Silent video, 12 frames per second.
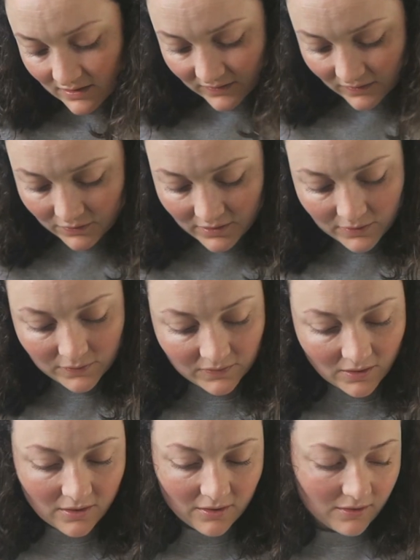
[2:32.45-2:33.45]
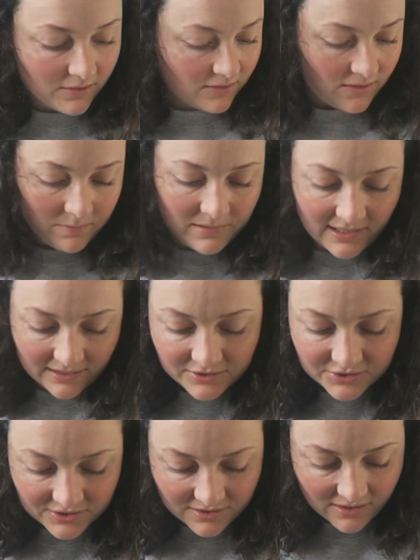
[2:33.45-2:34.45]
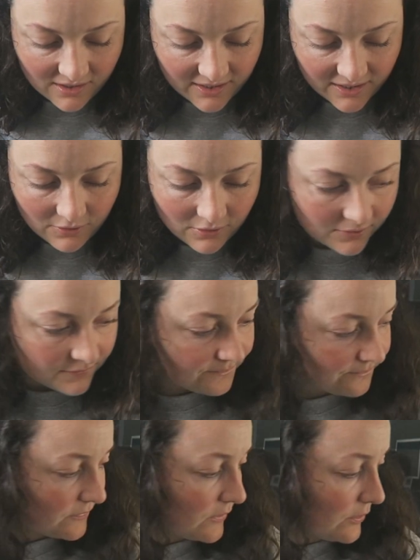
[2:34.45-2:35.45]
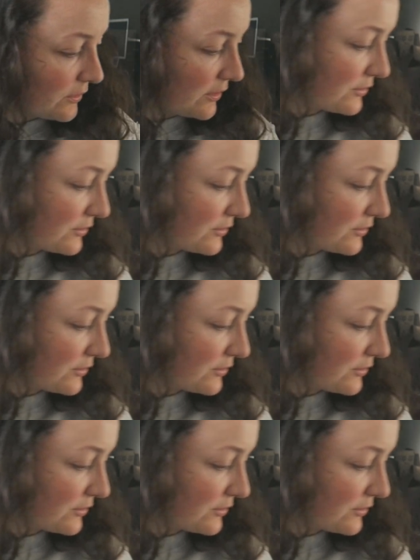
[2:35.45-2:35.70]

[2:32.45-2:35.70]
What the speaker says: So those are the plush that I got on